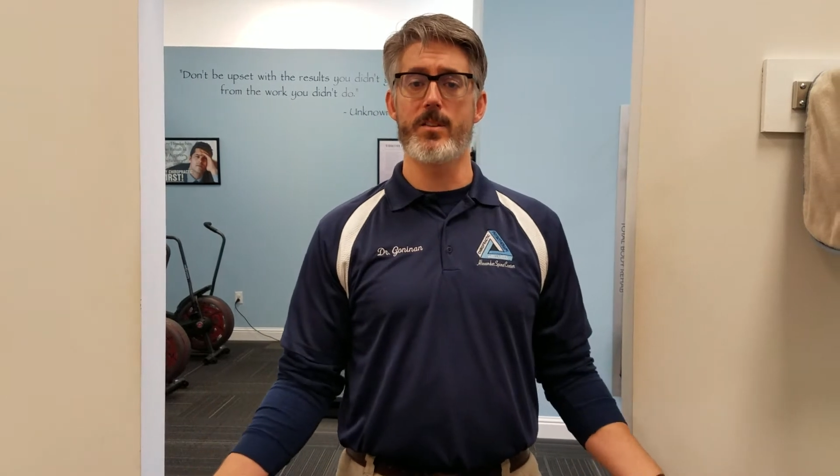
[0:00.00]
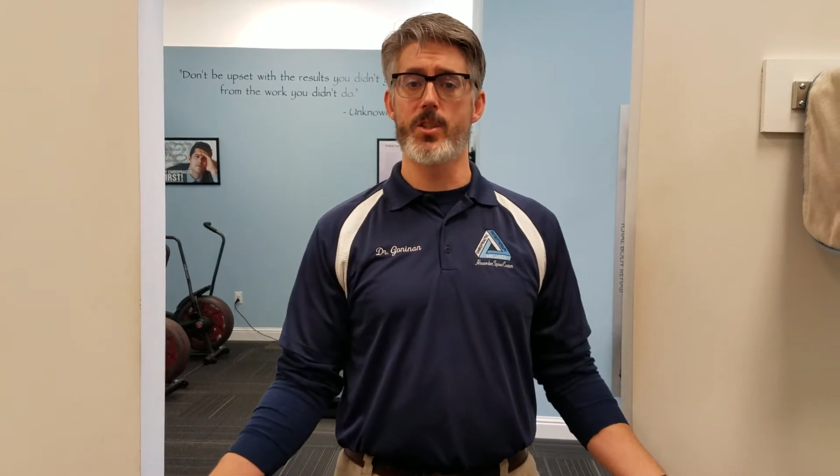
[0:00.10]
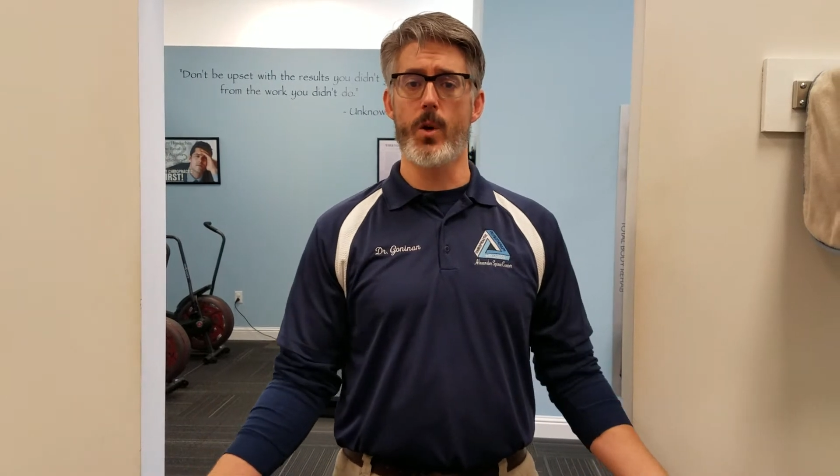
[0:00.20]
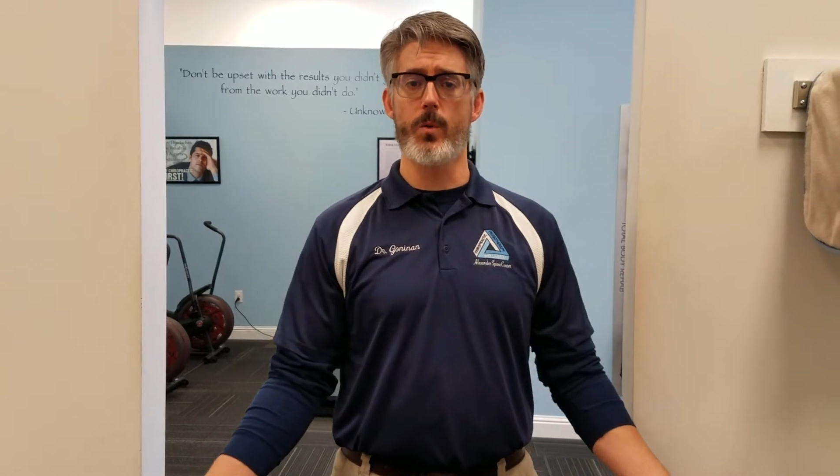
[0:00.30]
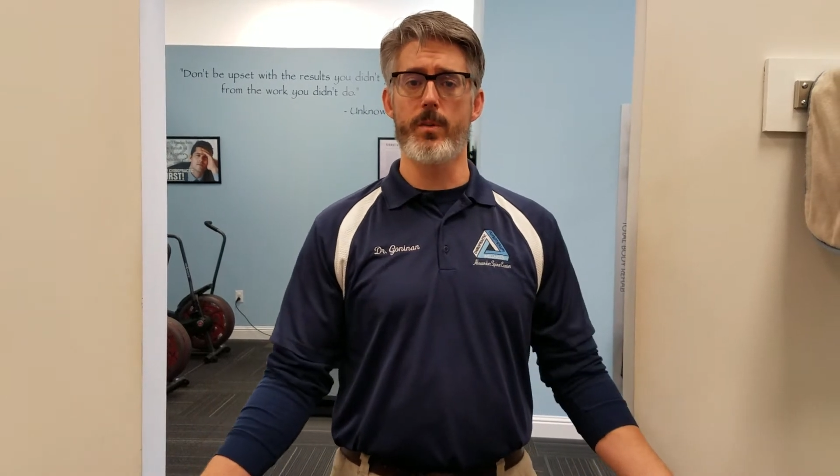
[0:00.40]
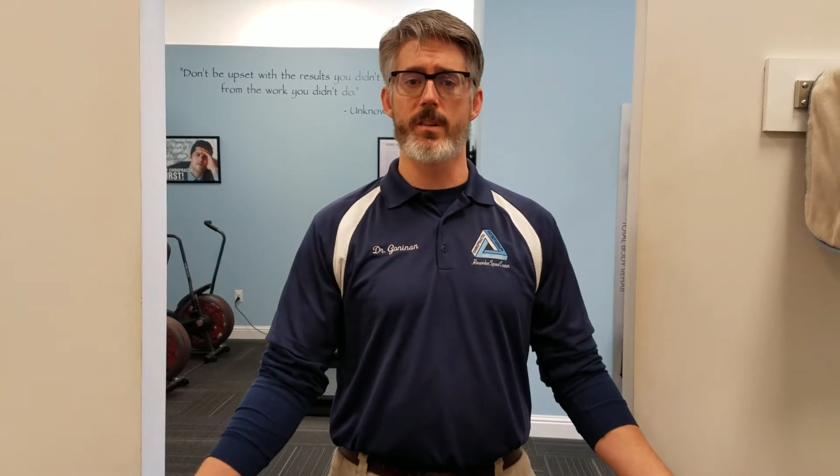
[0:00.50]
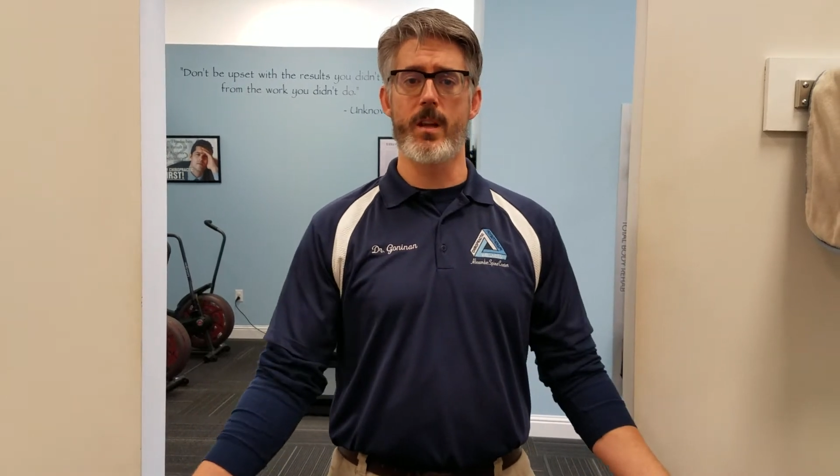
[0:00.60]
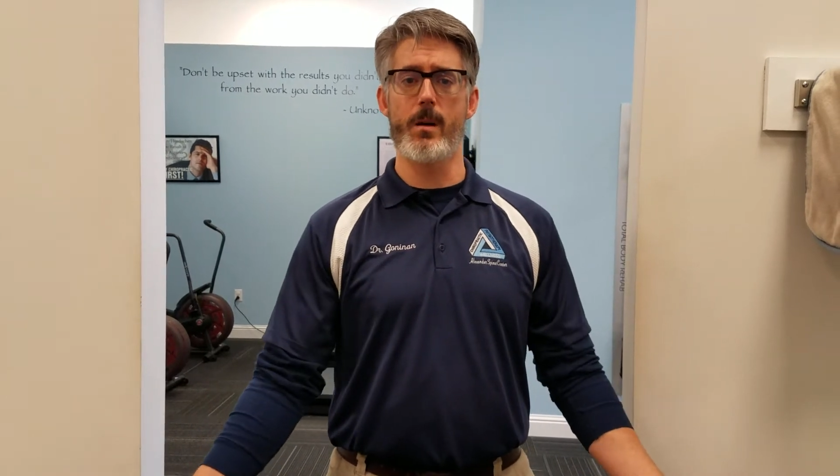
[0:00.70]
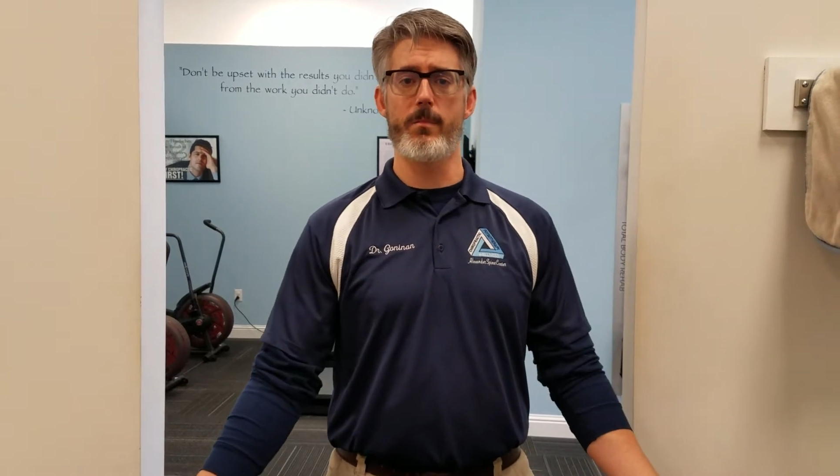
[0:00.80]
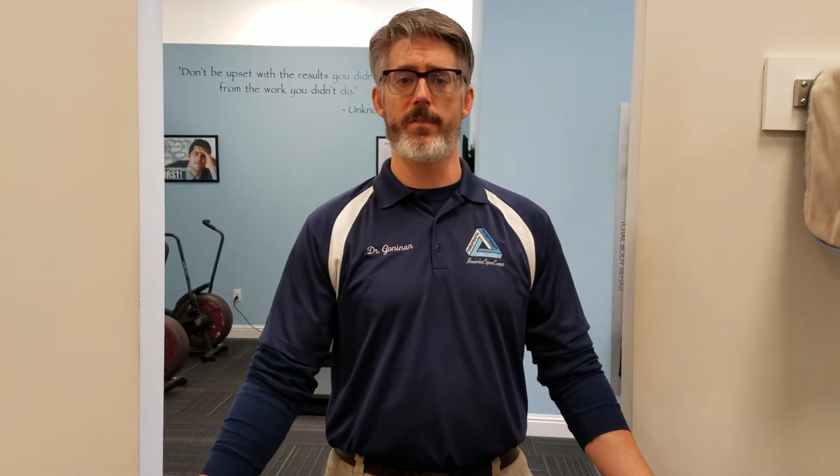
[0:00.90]
shoulders
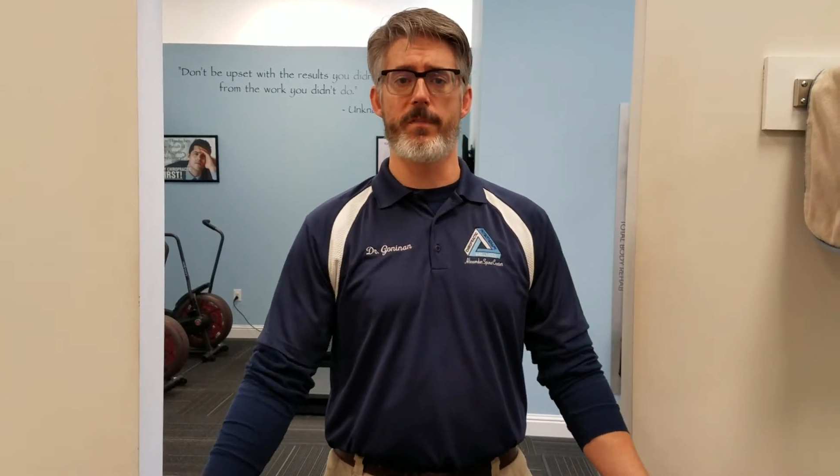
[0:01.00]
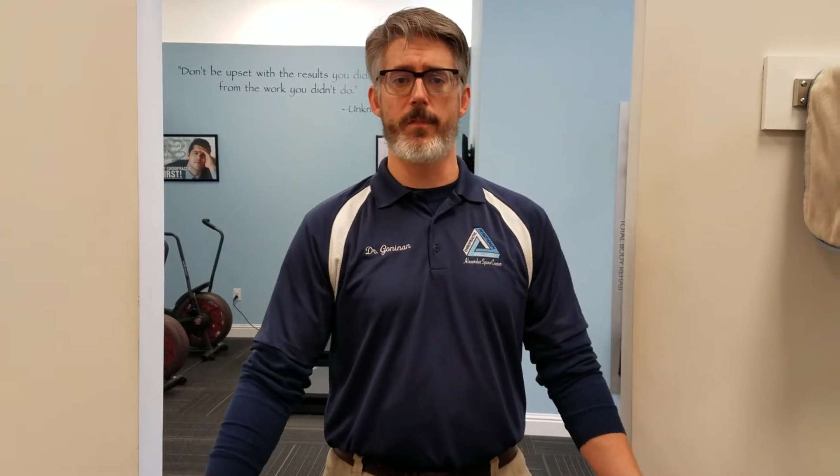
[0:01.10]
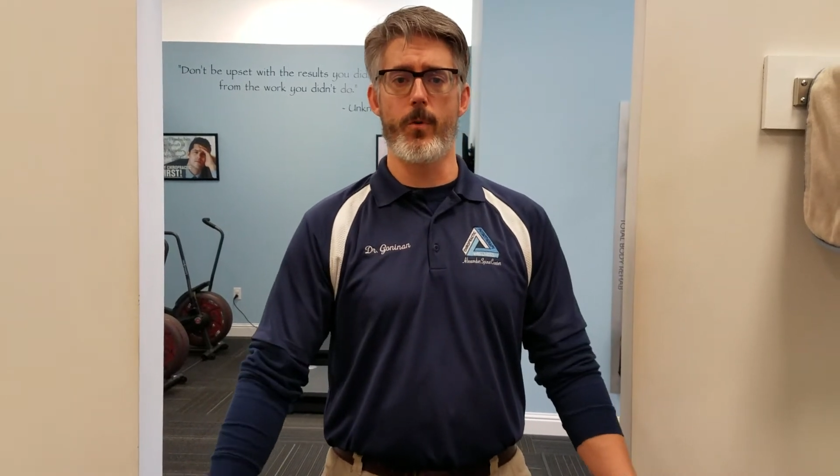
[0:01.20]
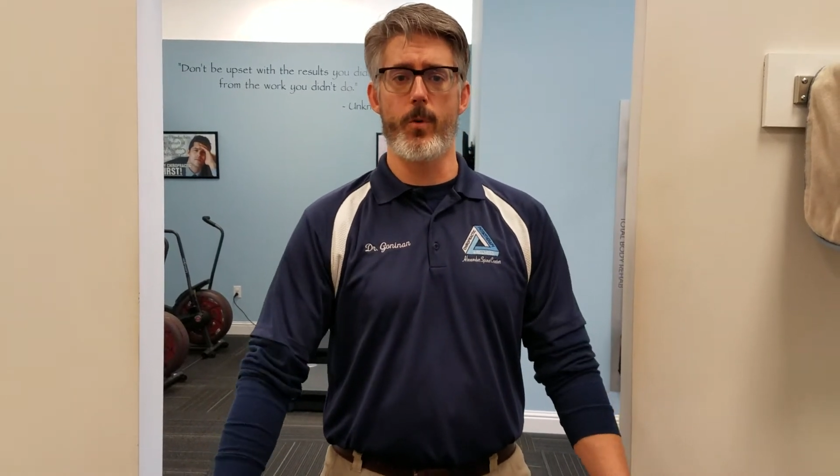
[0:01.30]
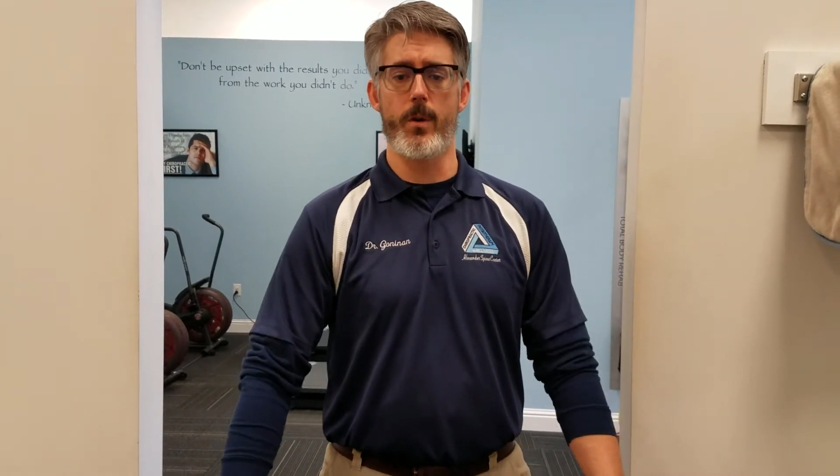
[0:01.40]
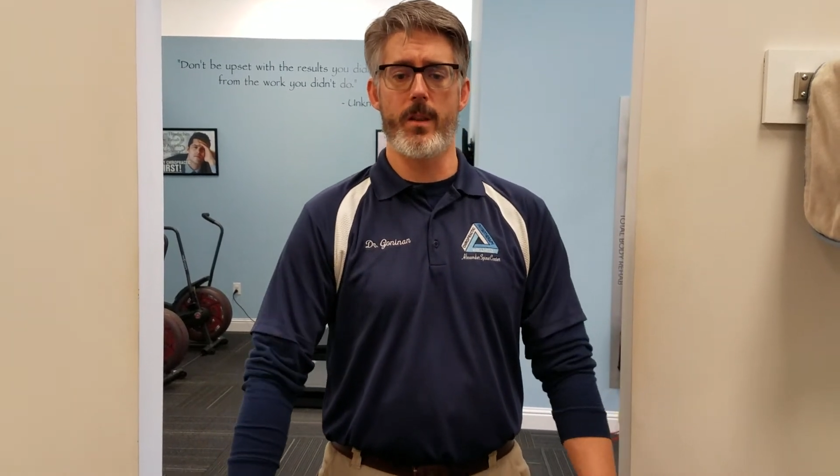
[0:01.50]
come forward,